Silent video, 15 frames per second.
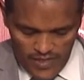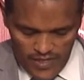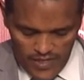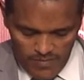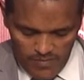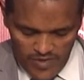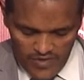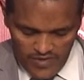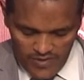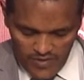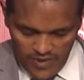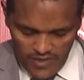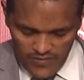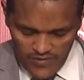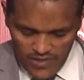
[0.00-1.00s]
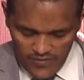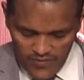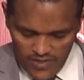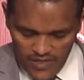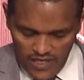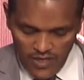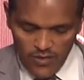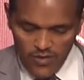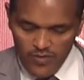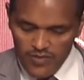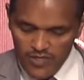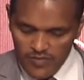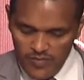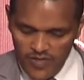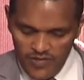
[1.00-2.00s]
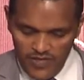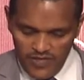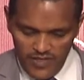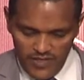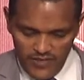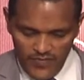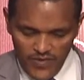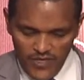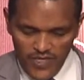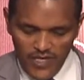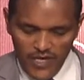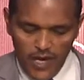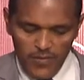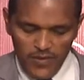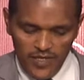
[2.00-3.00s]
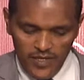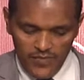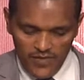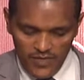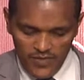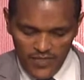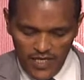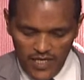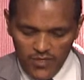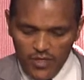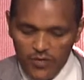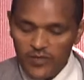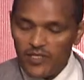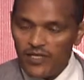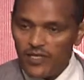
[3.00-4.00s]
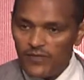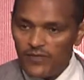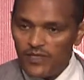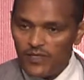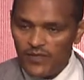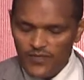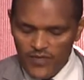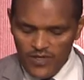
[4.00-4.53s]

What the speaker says: and the basic curative services, along with basic rehabilitative services at community level,